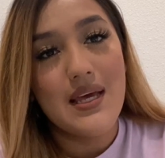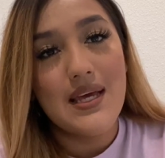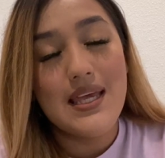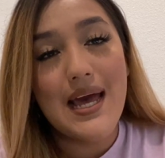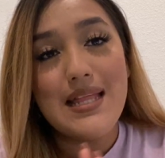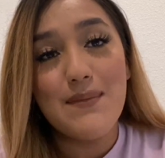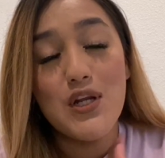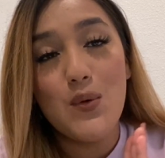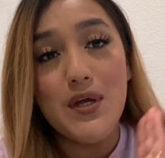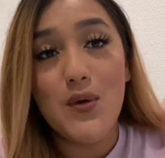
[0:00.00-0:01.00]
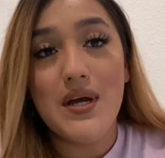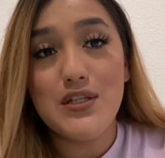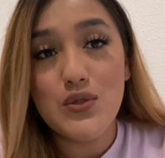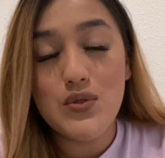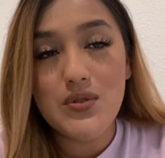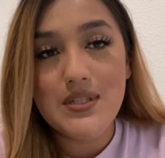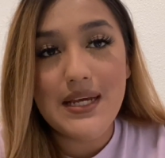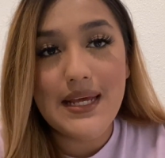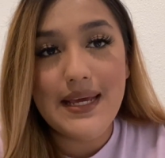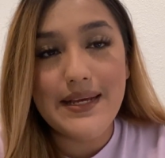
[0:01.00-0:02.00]
yeah, let me know what you guys do to
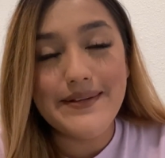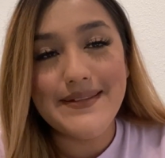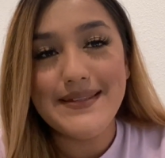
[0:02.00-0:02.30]
study.